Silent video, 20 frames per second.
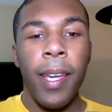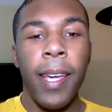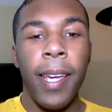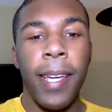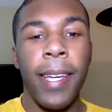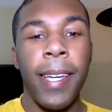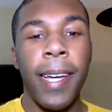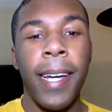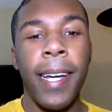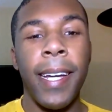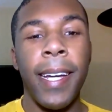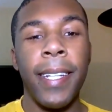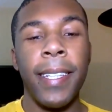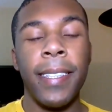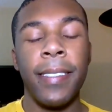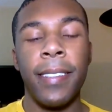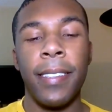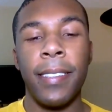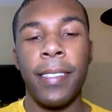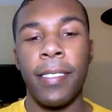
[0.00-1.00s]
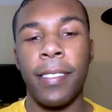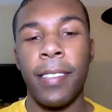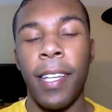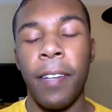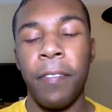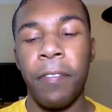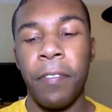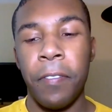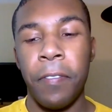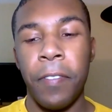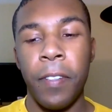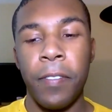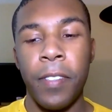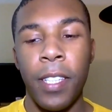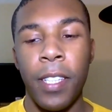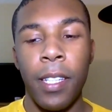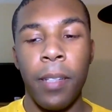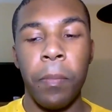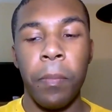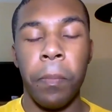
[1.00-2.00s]
Hey guys, this is
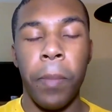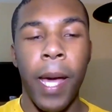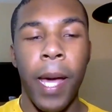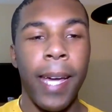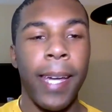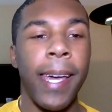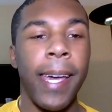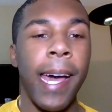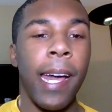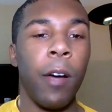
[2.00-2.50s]
Camfrey15 back